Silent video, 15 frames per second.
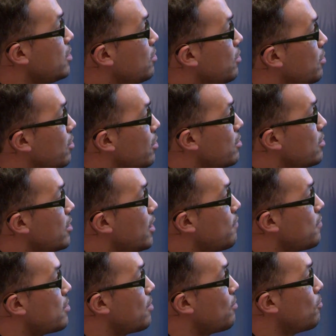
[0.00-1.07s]
So you also
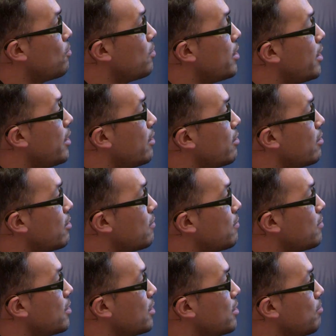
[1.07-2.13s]
have some way of
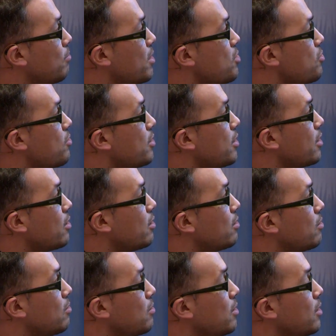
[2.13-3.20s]
measuring
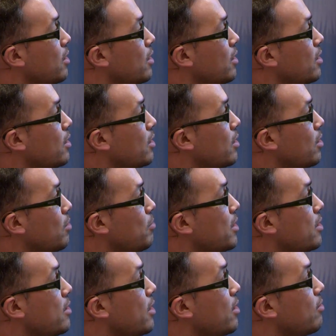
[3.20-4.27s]
how
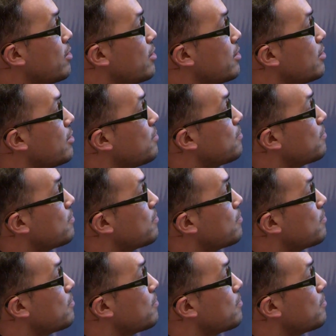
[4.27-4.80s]
big the error is.